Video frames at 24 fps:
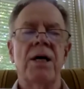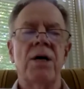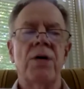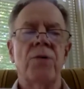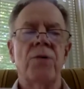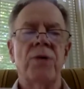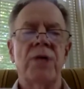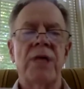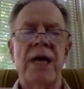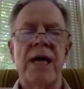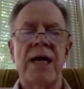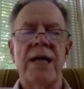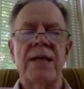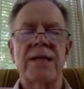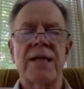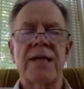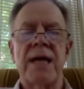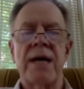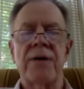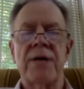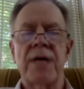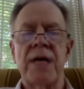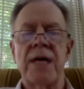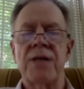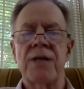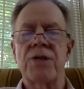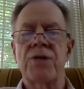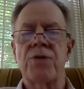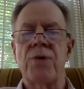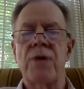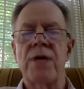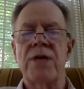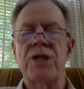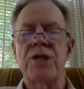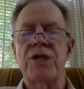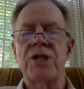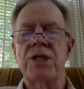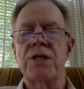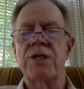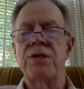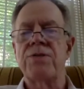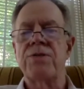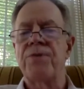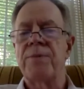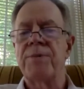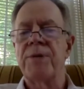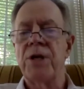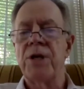will ask our guests questions
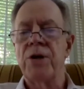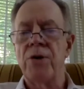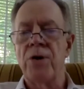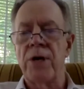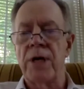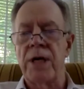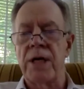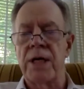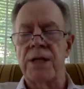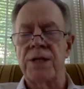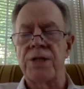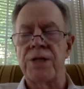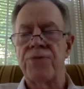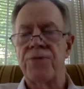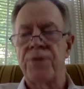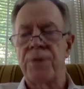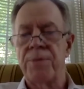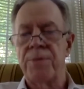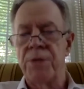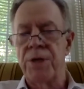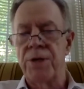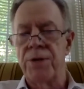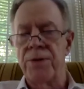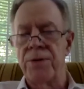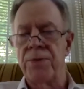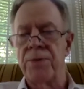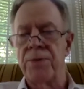from the audience, from you.